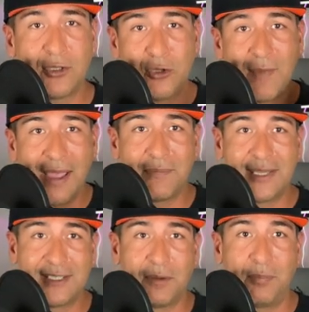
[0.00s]
You might be
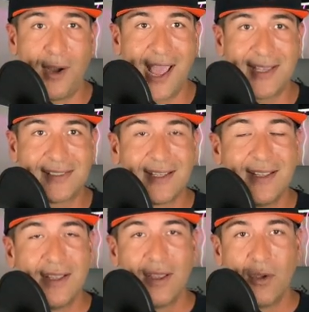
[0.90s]
surprised
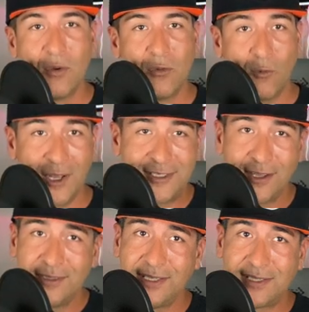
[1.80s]
what's
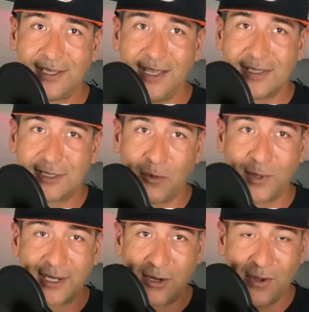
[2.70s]
on this list. So we're
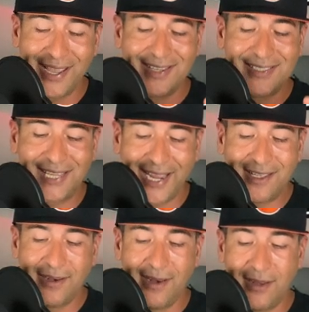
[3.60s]
going to go ahead and take
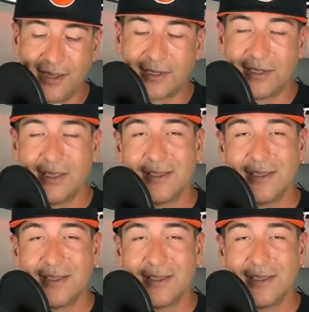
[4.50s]
a look.